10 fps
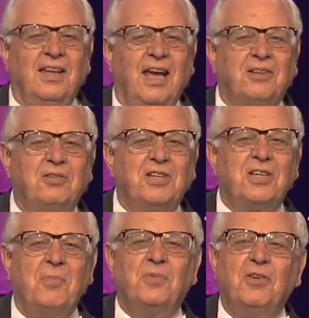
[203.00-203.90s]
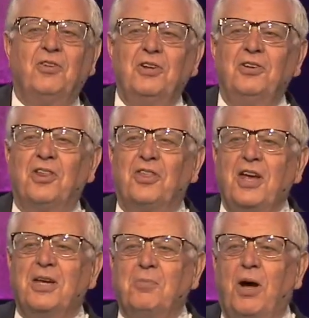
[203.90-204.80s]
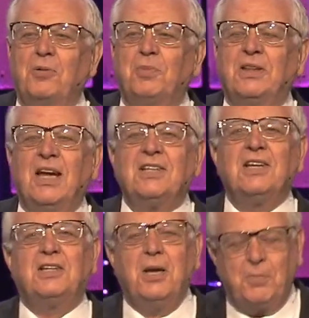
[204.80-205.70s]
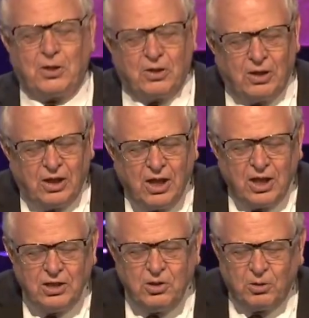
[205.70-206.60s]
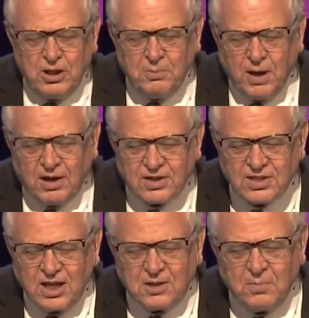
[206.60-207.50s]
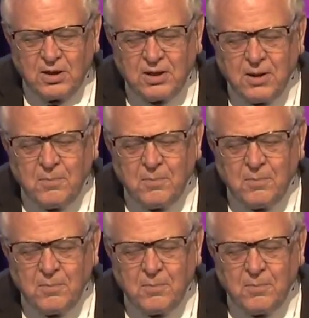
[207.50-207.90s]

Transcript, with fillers: that was something for you to think about, but that's a typical Yogi Berra statement.